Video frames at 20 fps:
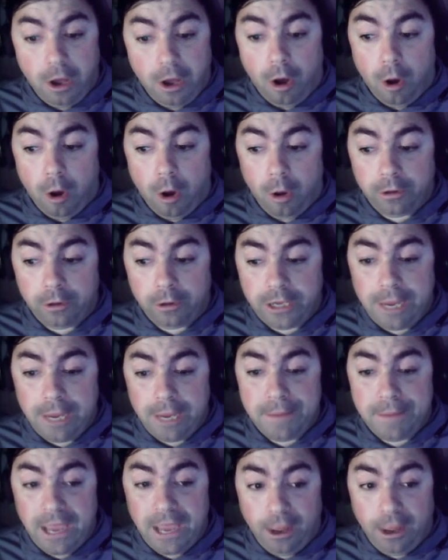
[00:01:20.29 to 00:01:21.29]
all to
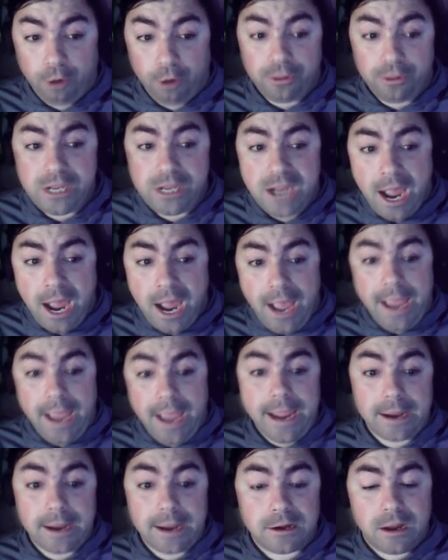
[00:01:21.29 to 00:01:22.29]
keep you healthy
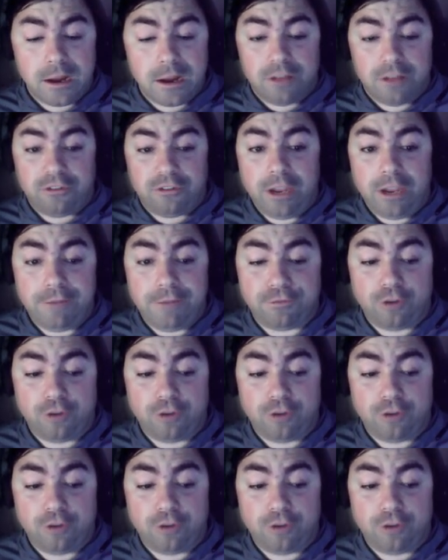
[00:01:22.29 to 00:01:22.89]
and safe.